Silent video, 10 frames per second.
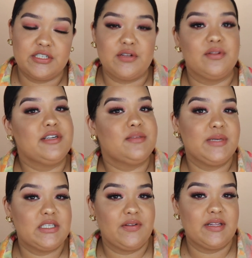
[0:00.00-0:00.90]
So there's
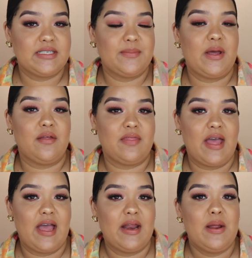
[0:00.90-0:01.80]
mixed feelings about
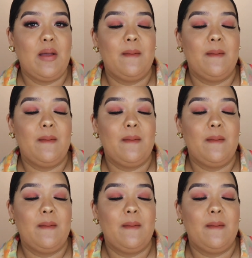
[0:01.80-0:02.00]
that,